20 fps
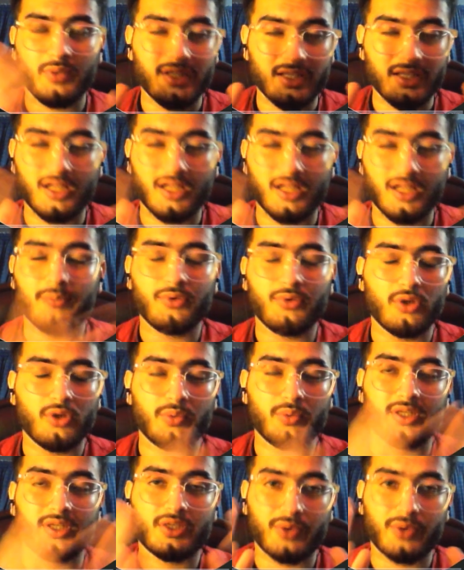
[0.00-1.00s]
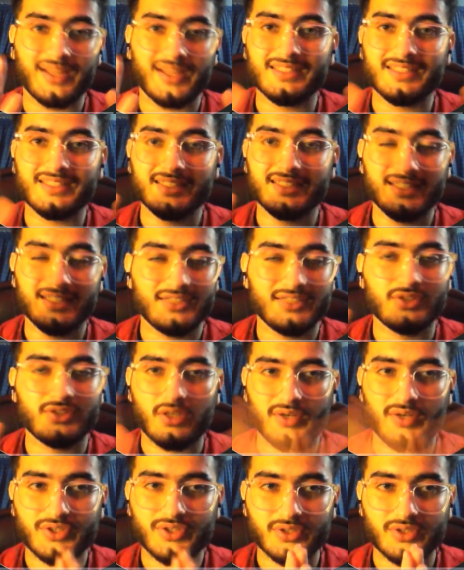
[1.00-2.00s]
we can help you out with crazy lead
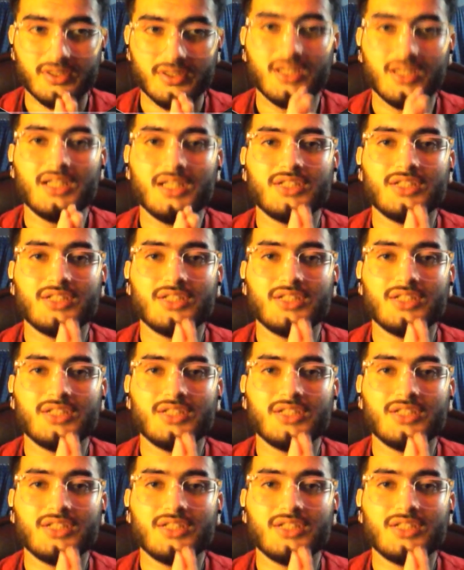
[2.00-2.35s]
generation.